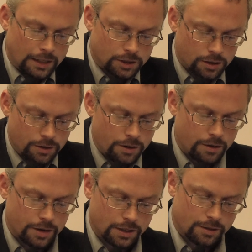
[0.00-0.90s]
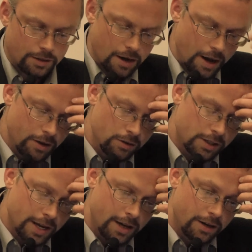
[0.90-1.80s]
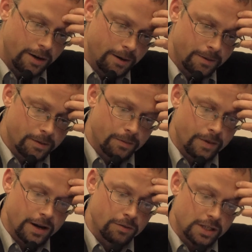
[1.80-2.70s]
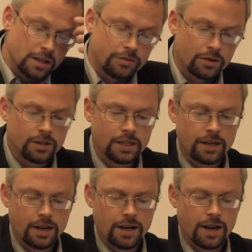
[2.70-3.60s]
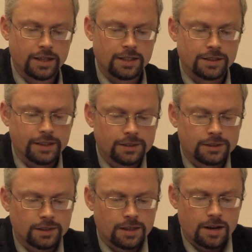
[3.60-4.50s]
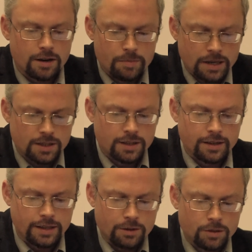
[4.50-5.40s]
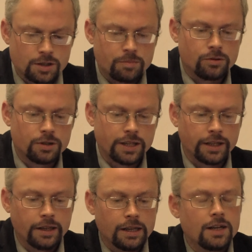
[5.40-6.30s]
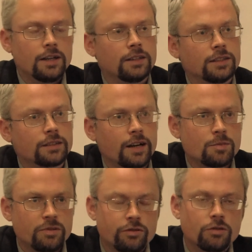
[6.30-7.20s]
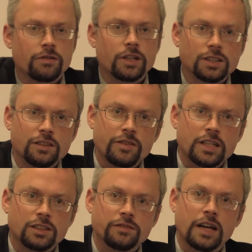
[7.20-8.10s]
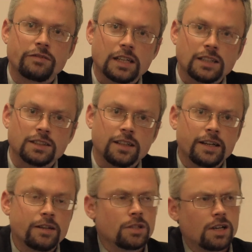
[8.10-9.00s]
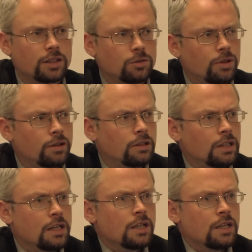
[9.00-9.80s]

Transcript: so, this is the guy who said, when he was interviewed in 96 and admitted that they were supporting these guys before the Russian invasion of Afghanistan, he was asked, well,